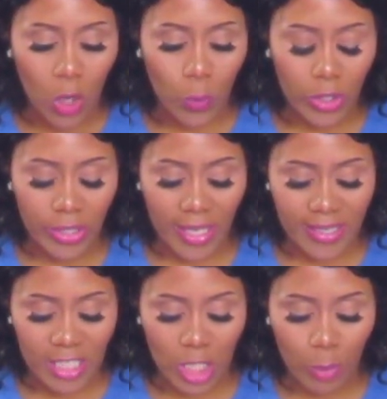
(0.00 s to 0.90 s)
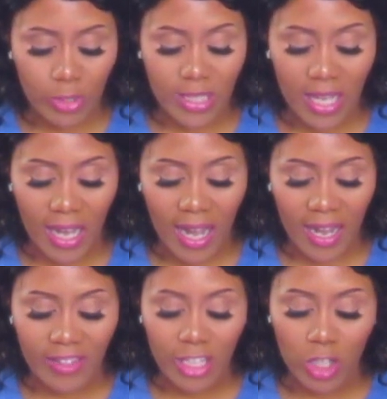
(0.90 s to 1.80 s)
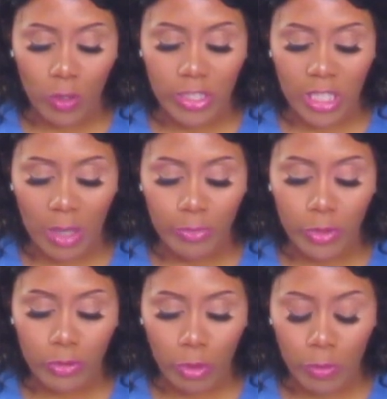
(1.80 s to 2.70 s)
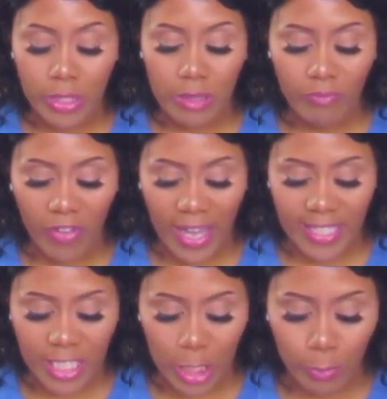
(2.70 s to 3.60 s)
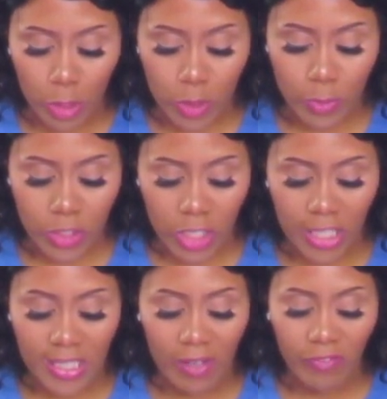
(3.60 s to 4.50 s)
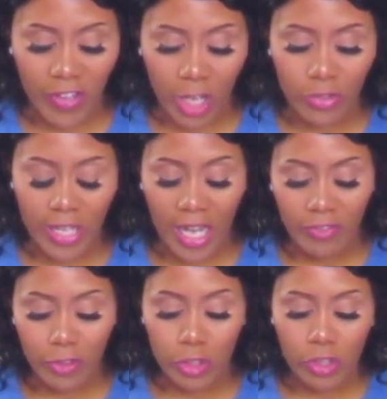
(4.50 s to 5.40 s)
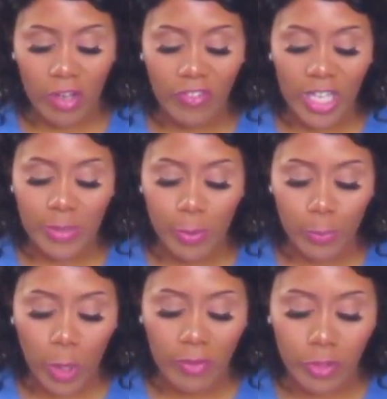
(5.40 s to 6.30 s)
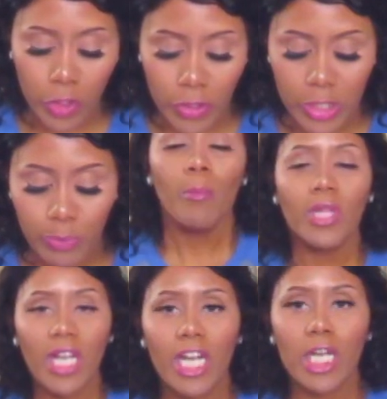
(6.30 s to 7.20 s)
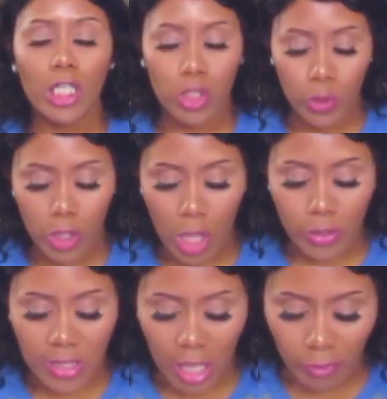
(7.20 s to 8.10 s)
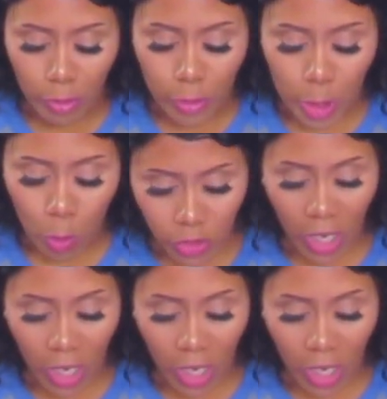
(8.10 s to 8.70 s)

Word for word: When they see numbers that high, they know it's time to throw in some fasting. Multiple studies have found that after a dry fast, people have decreased blood glucose levels.